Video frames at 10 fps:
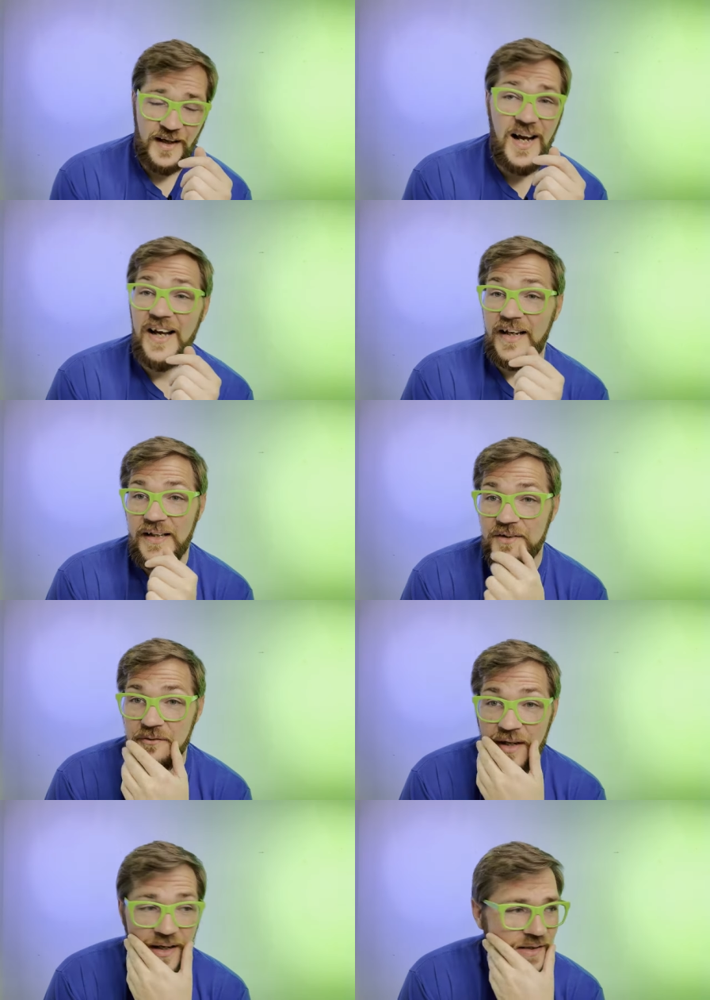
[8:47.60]
I hate you
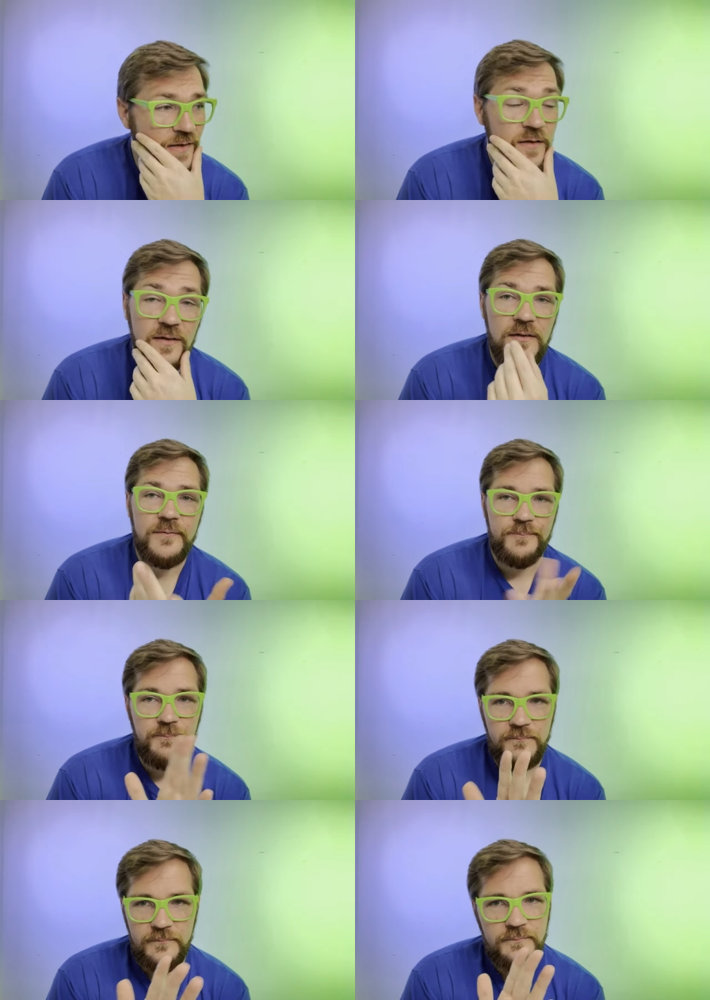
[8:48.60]
guys.
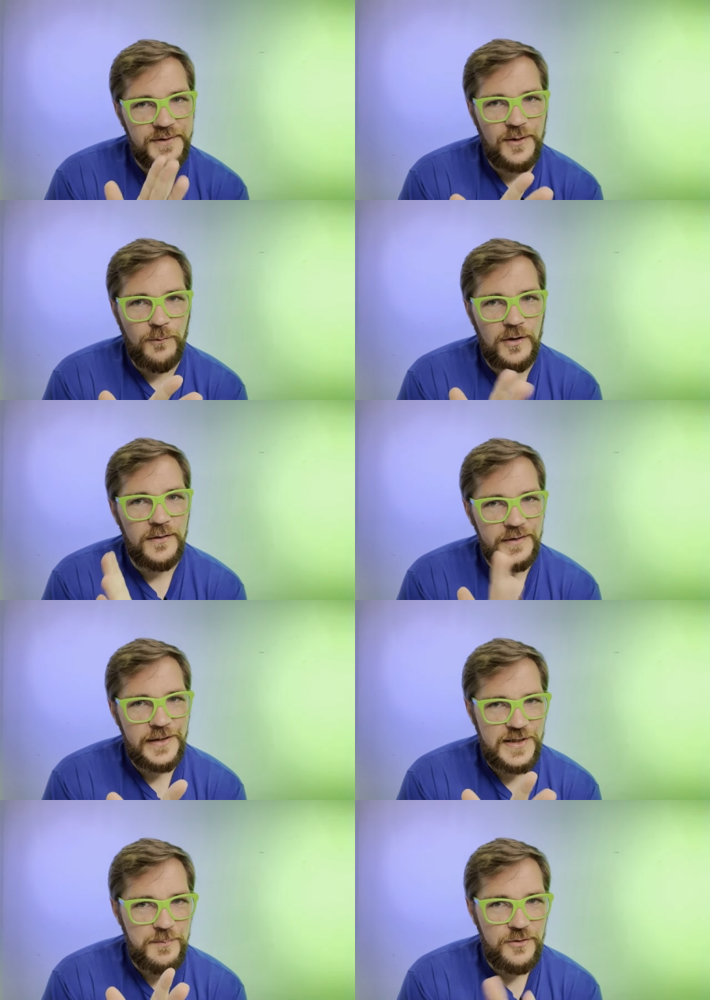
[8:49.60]
But don't worry,
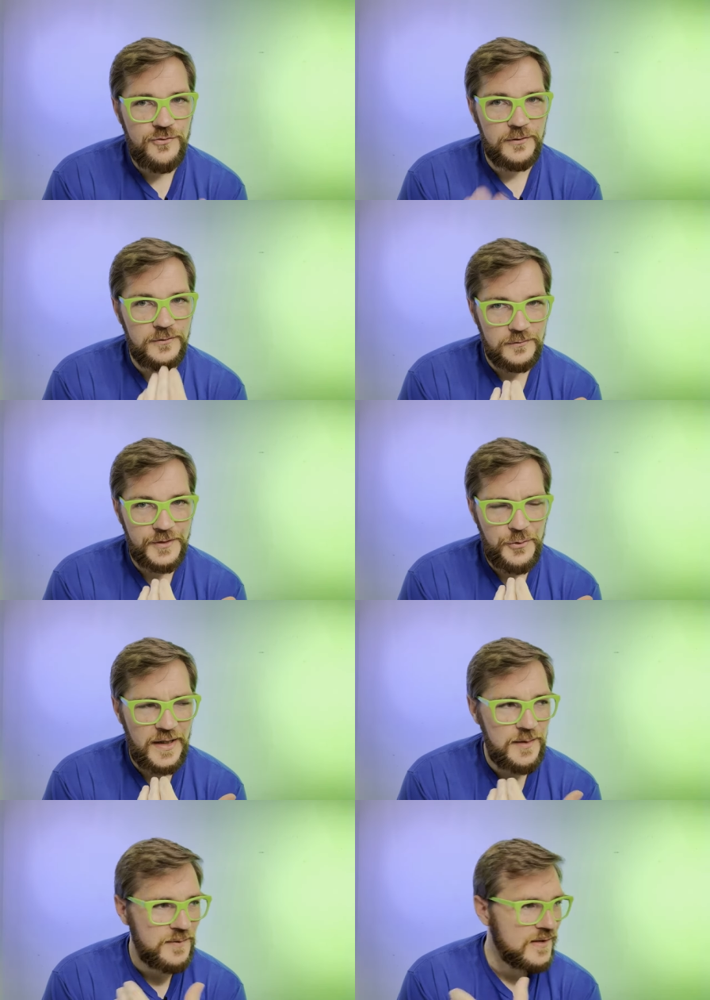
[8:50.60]
it's mutual. You
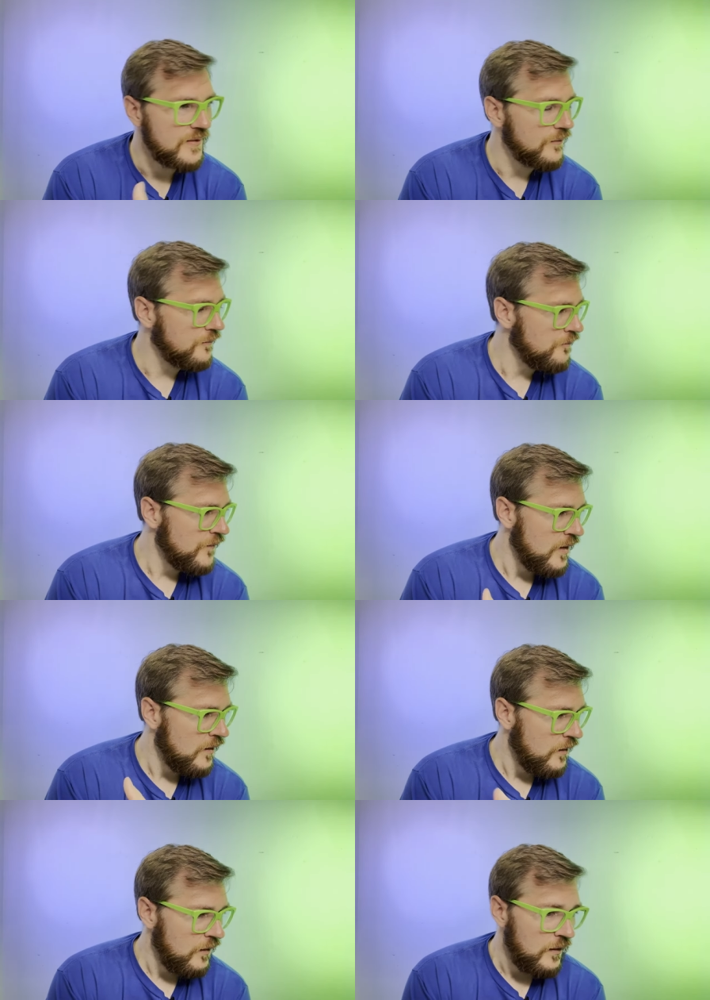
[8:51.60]
hate me too.
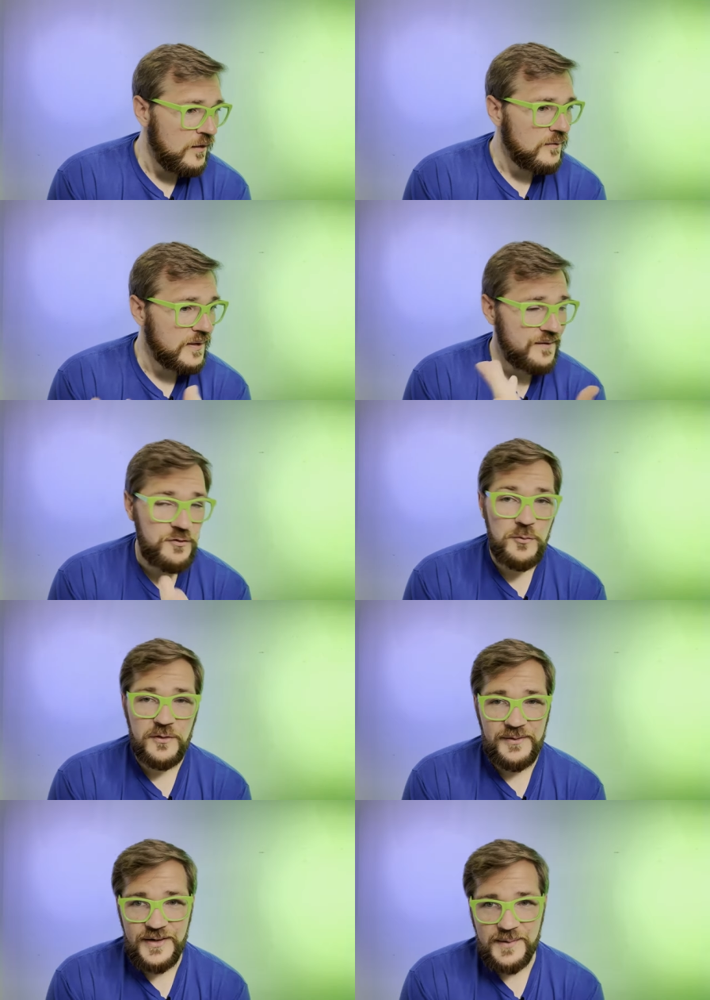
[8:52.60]
We give you more
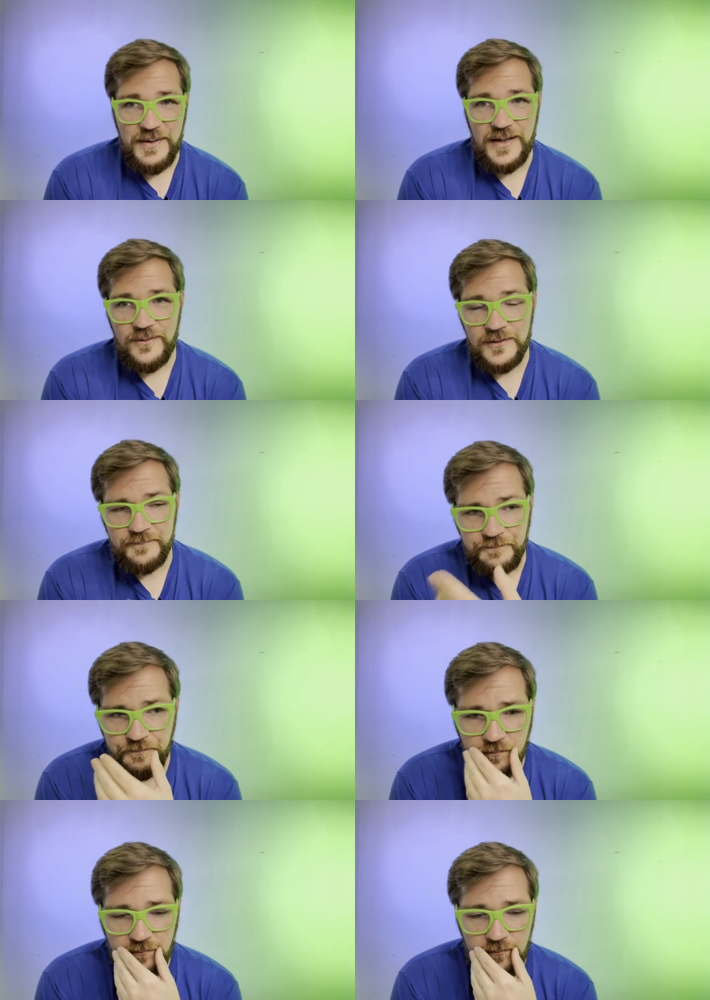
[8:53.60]
plus power
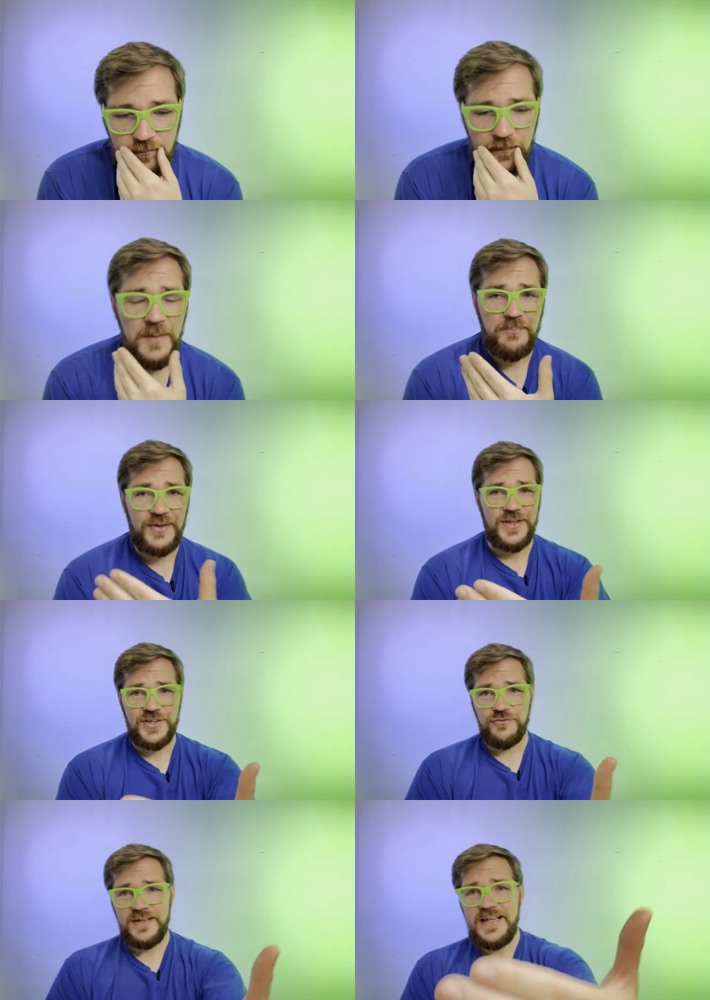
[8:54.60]

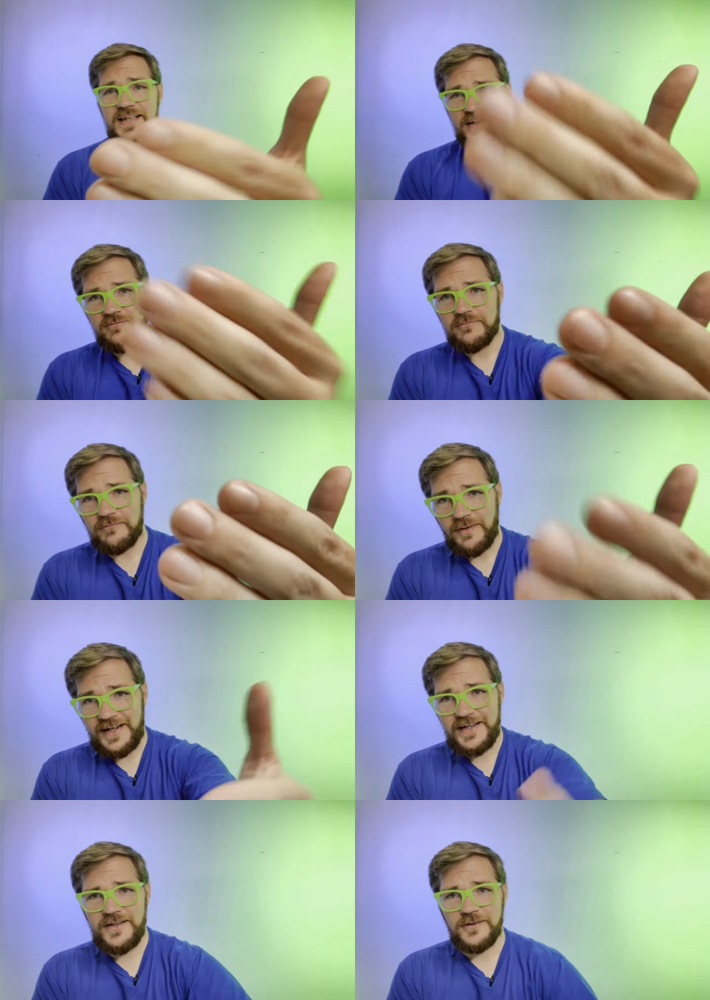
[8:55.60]
because you need it
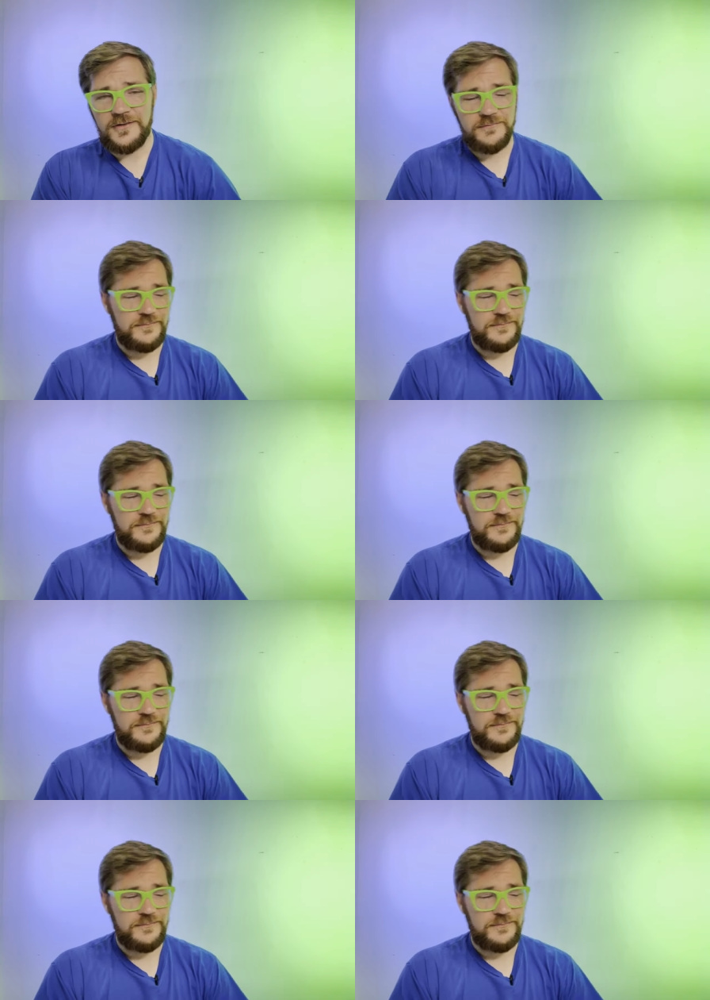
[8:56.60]
right here.